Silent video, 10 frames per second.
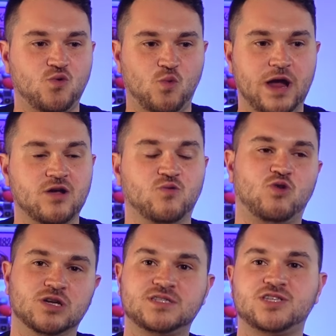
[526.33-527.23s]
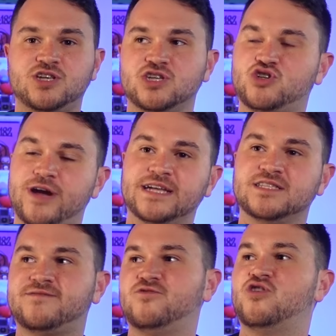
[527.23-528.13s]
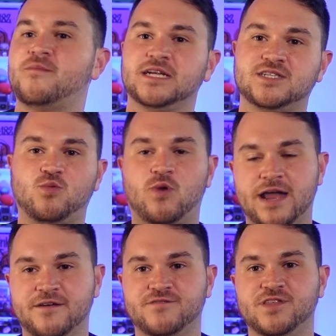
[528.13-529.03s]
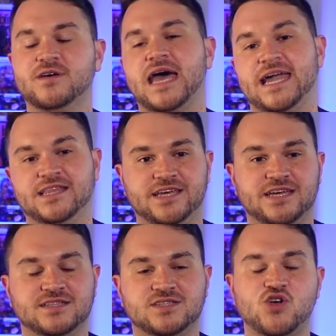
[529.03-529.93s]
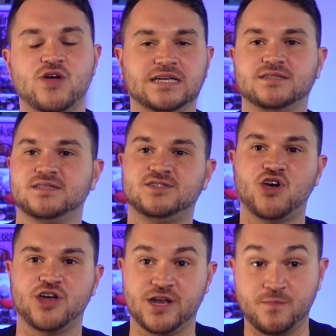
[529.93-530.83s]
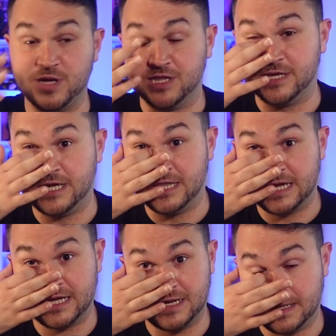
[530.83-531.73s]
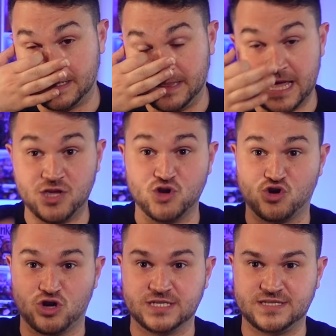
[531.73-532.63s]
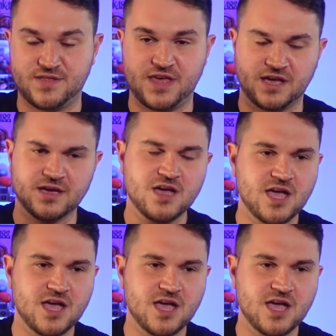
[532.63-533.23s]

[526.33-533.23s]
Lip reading: Where it wants you to transform into one of the aliens who has a certain ability that can let you cross the thing.